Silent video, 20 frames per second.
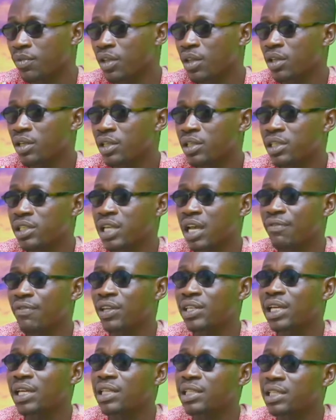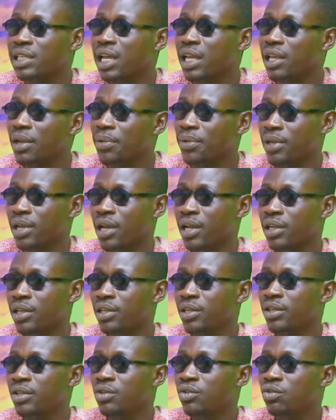Into some talents na your she.
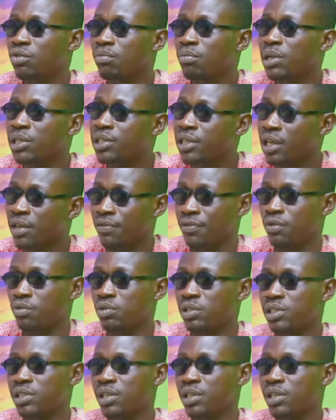But G if you will see.